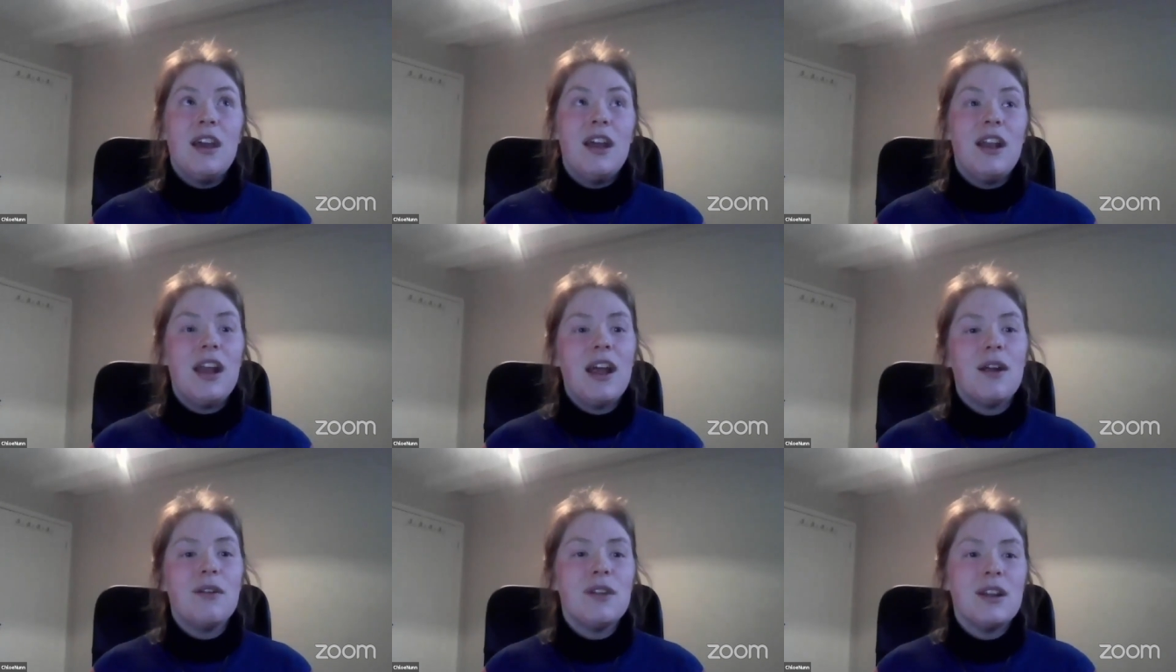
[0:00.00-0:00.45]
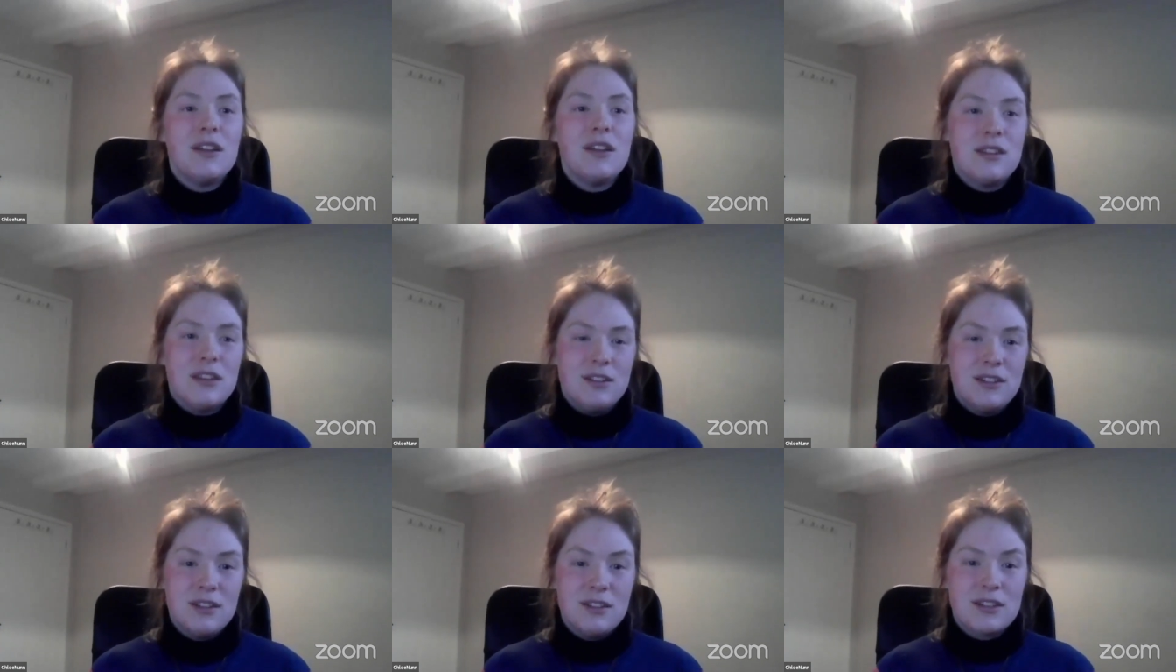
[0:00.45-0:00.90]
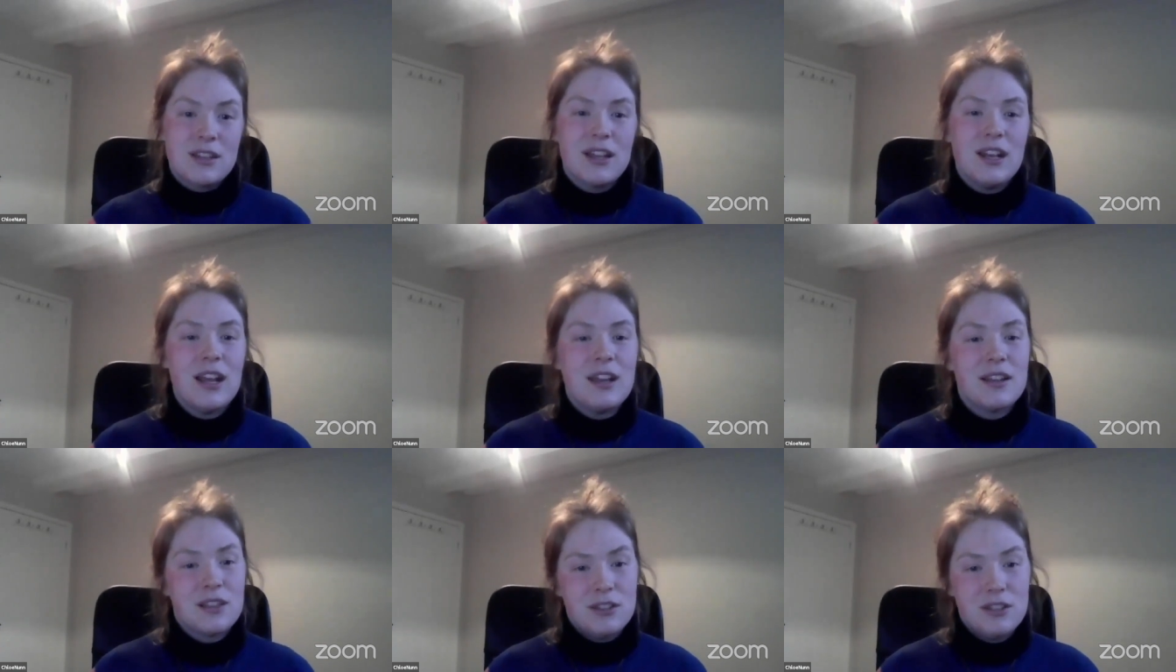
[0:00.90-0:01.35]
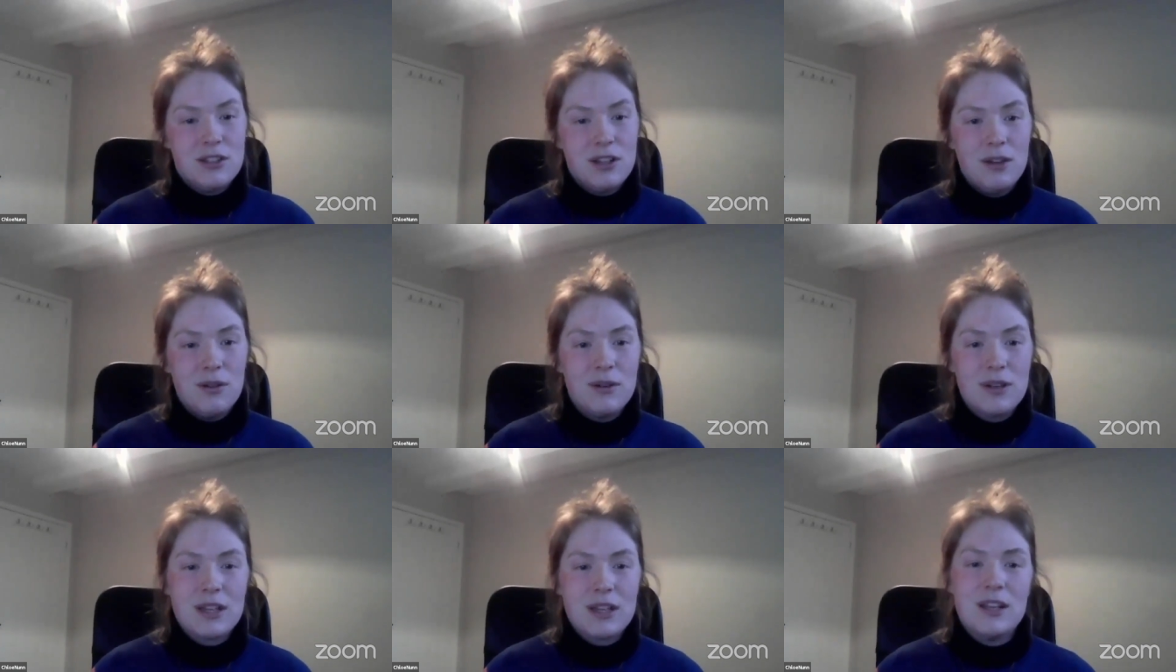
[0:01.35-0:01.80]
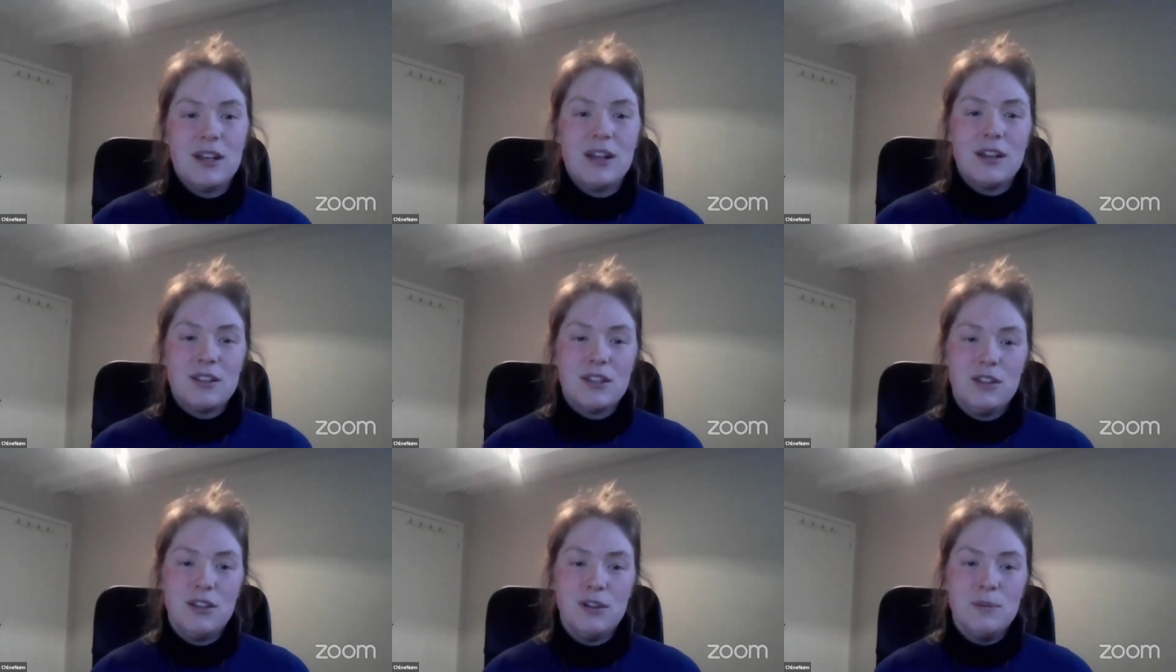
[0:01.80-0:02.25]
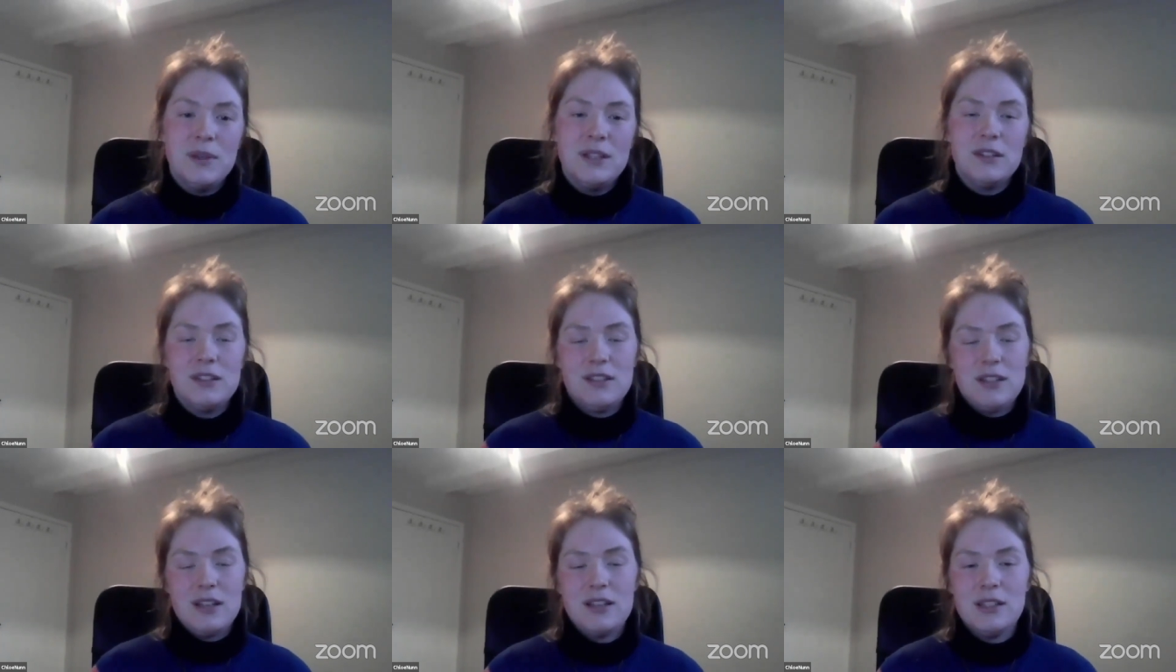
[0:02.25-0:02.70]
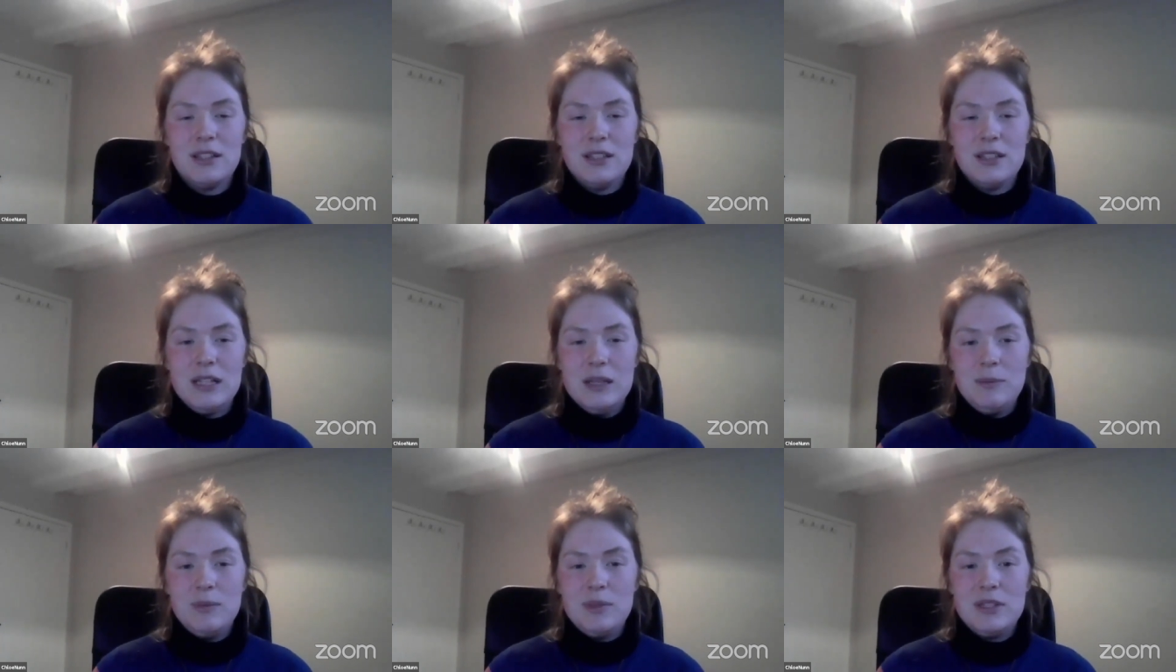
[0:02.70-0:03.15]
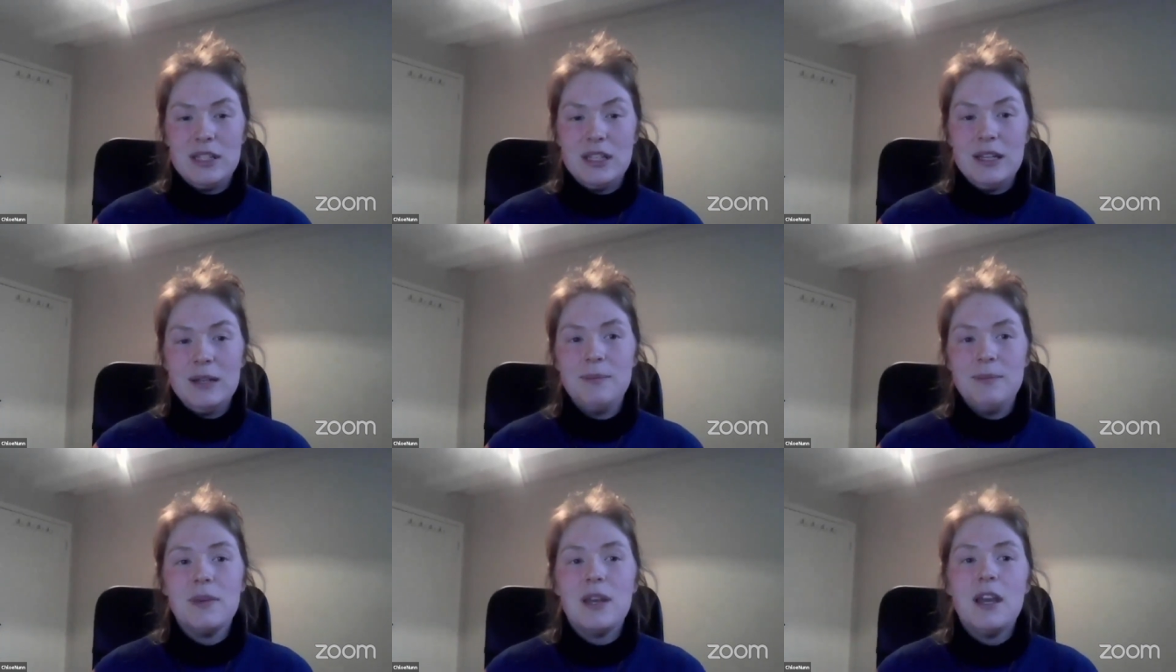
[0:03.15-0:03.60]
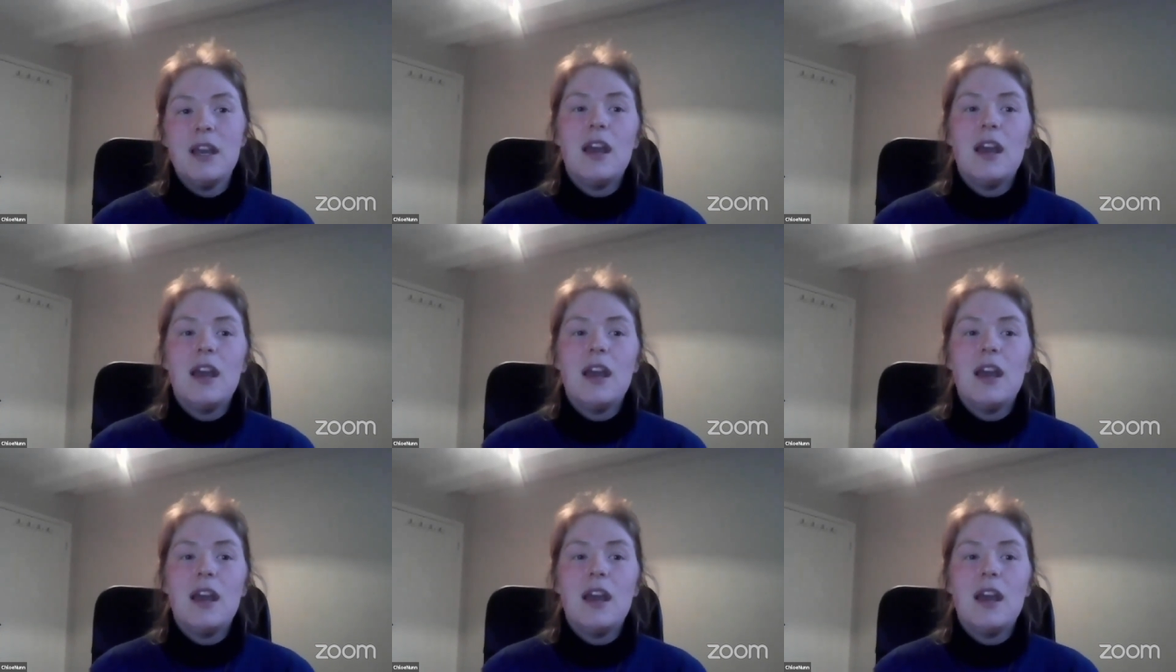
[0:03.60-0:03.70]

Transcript: an area that does connect the two. It connects humans and the deep sea.